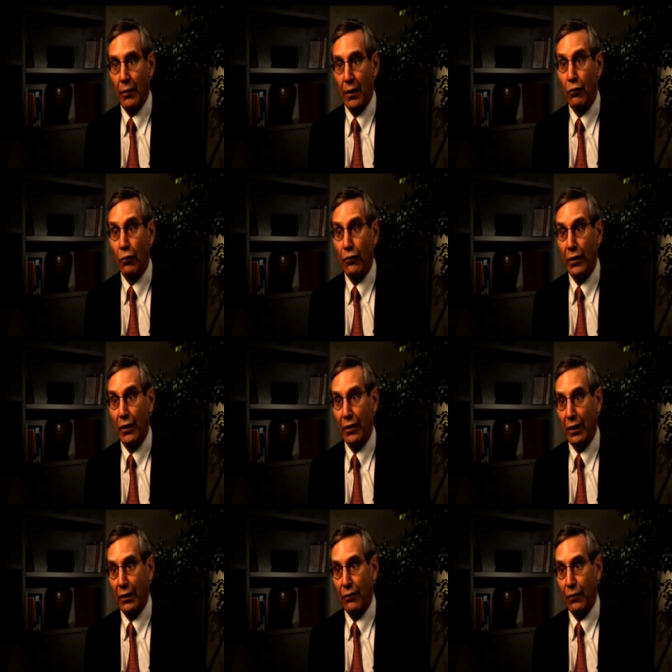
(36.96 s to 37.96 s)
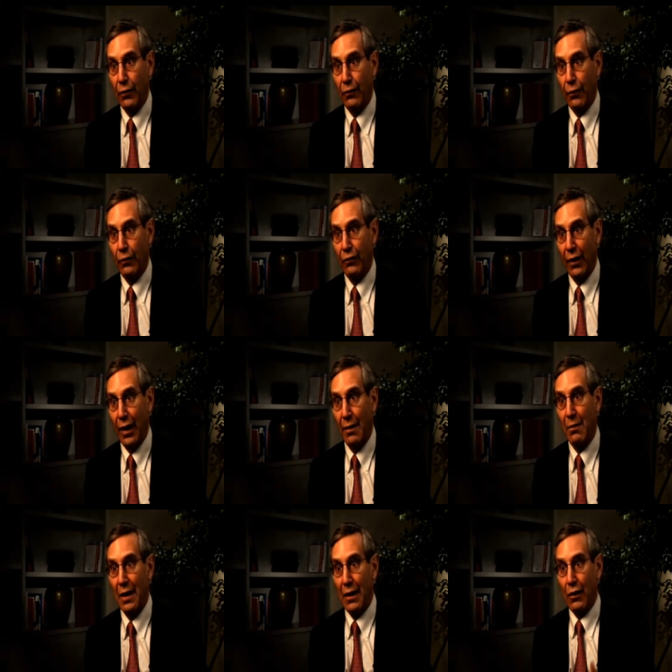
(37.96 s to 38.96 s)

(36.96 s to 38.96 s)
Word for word: interesting thing is for the first time,